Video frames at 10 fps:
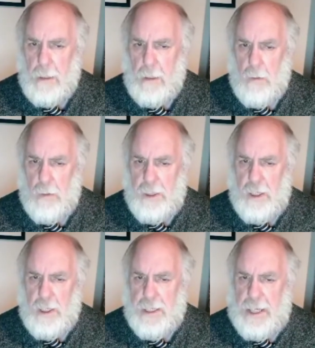We'll be
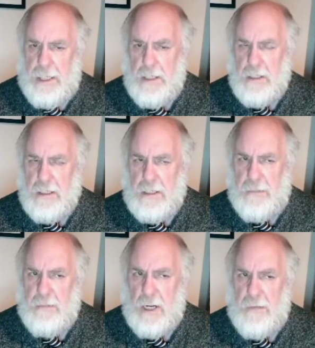here again at the same
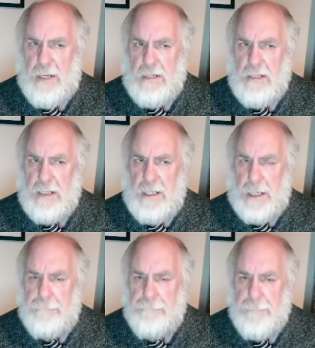time next Sunday.
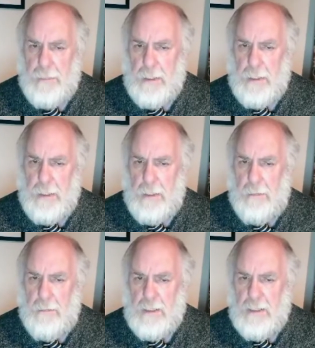
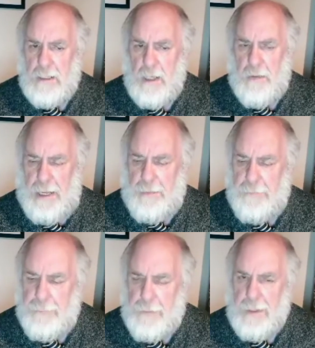But until then,
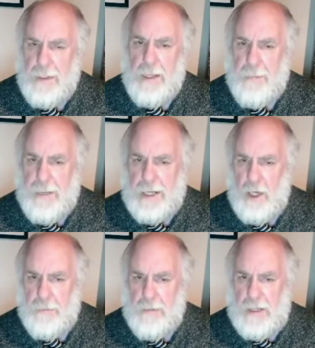may
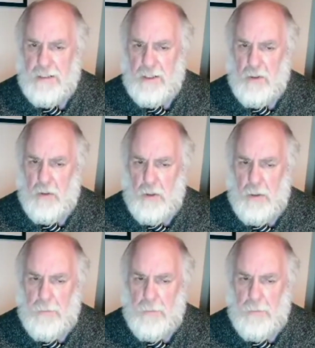God bless us all.